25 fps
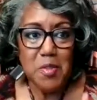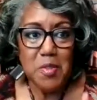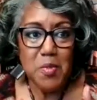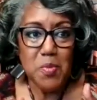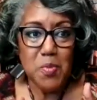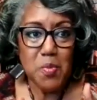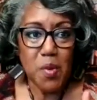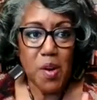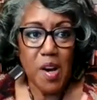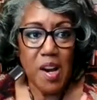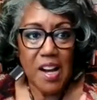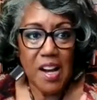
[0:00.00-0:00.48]
to
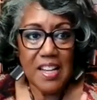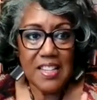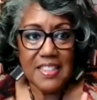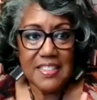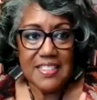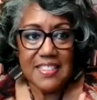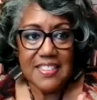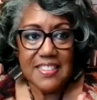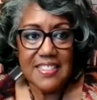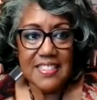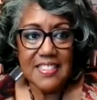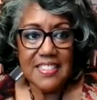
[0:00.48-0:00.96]
you
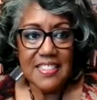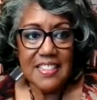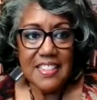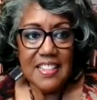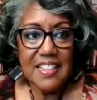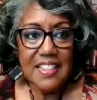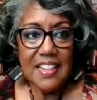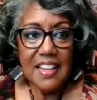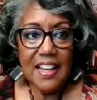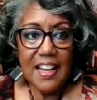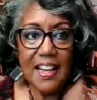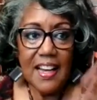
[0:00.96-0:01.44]
once,
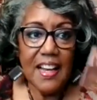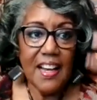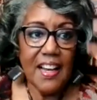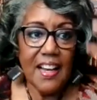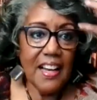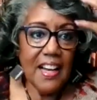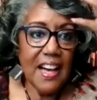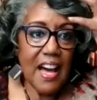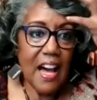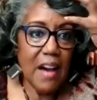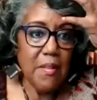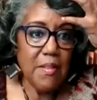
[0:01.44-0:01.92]

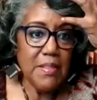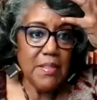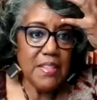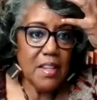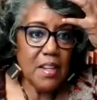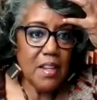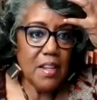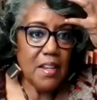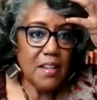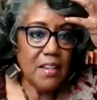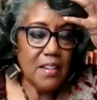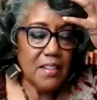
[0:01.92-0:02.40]
I was
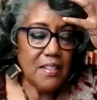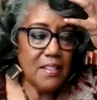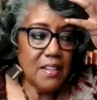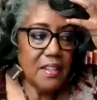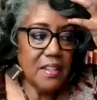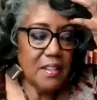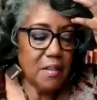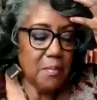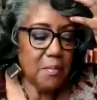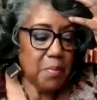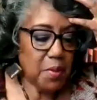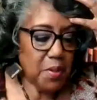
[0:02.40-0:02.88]
at a
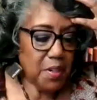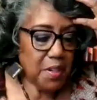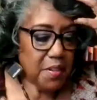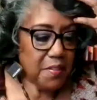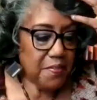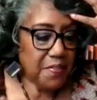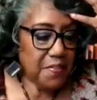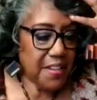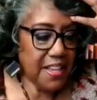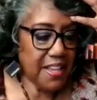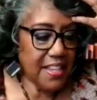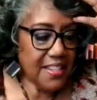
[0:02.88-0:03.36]
book
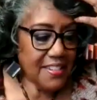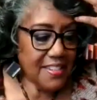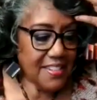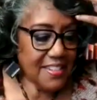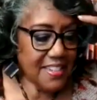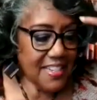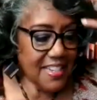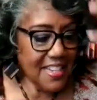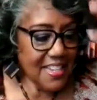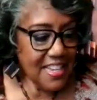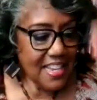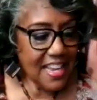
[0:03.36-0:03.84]

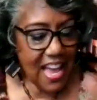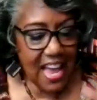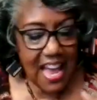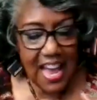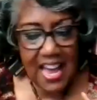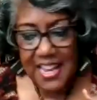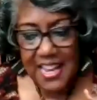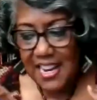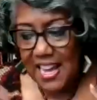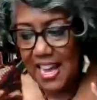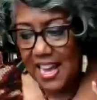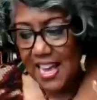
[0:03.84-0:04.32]
event
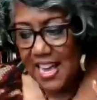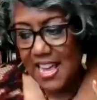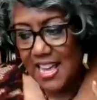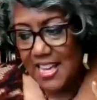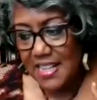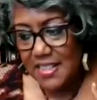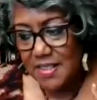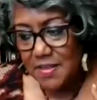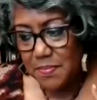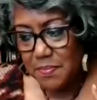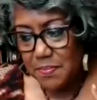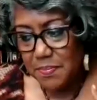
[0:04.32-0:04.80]
and I
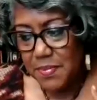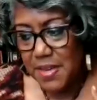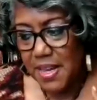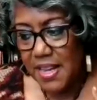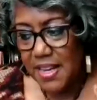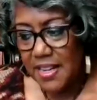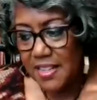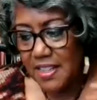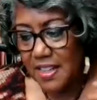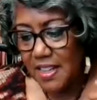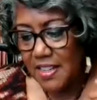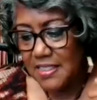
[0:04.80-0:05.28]
had
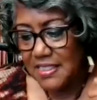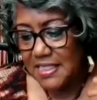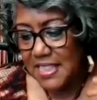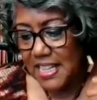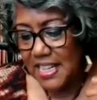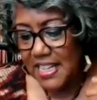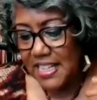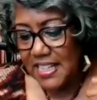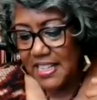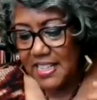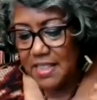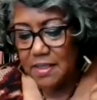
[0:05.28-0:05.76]
met a young
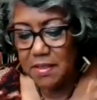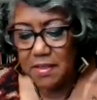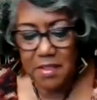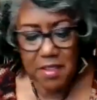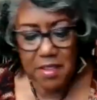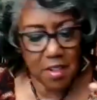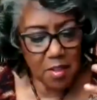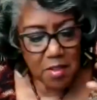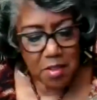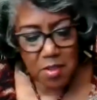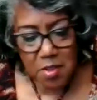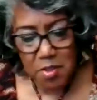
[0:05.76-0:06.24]
lady,
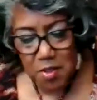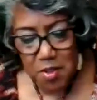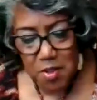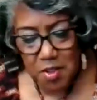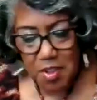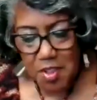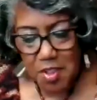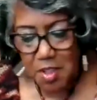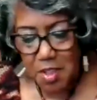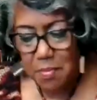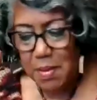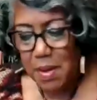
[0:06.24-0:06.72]
took
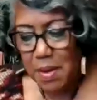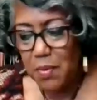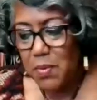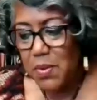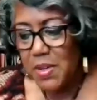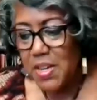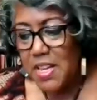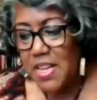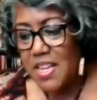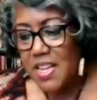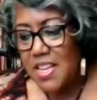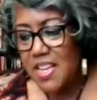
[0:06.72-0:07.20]
her under my
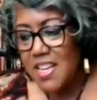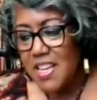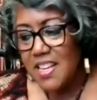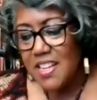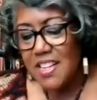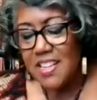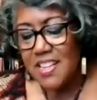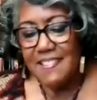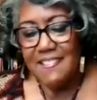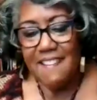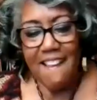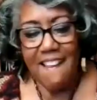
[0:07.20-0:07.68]

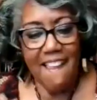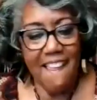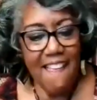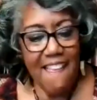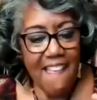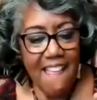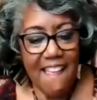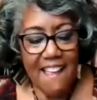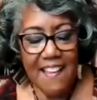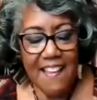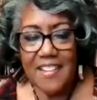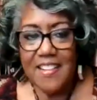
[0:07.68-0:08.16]
wing,
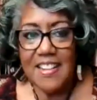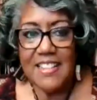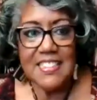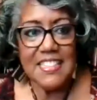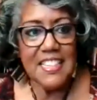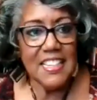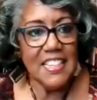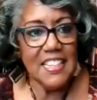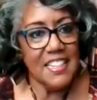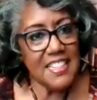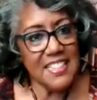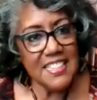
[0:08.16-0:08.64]
and I
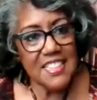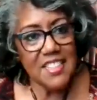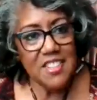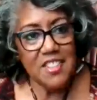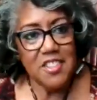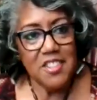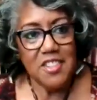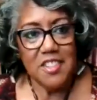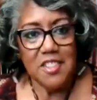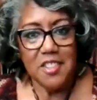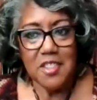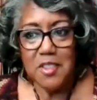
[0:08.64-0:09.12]
said,
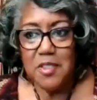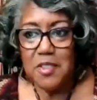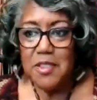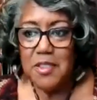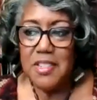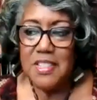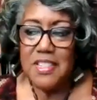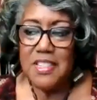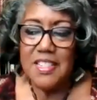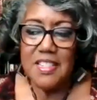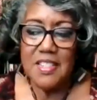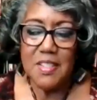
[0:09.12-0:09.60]
listen, you can
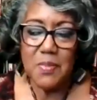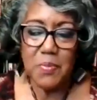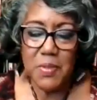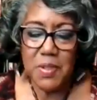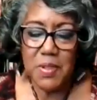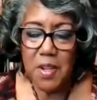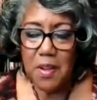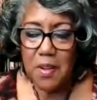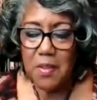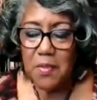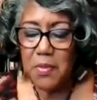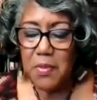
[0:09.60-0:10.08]
do this.
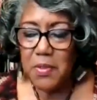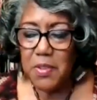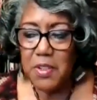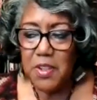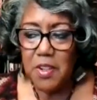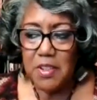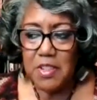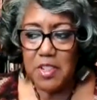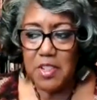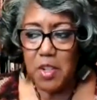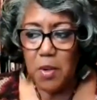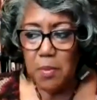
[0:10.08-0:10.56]

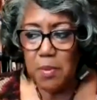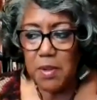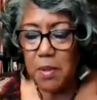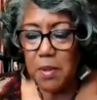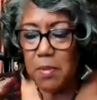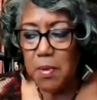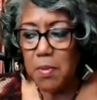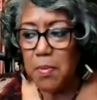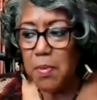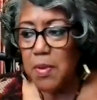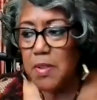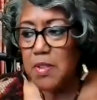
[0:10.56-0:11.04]
She opened
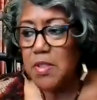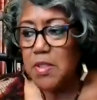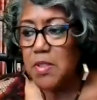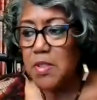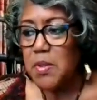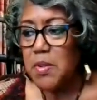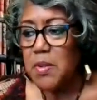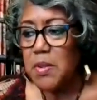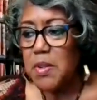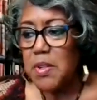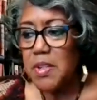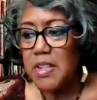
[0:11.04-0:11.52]
up a
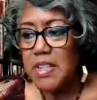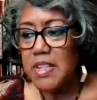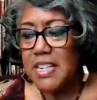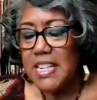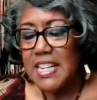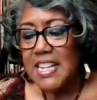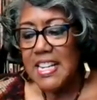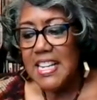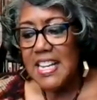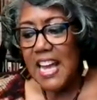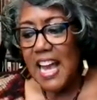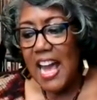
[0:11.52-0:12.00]
bookstore,
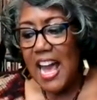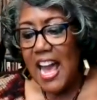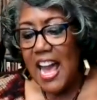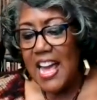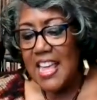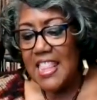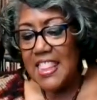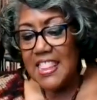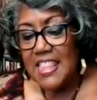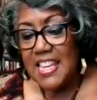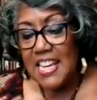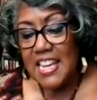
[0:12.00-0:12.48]

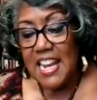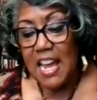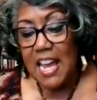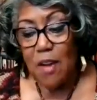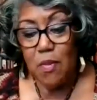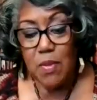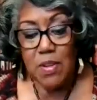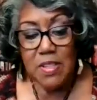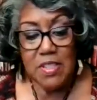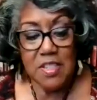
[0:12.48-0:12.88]
and then I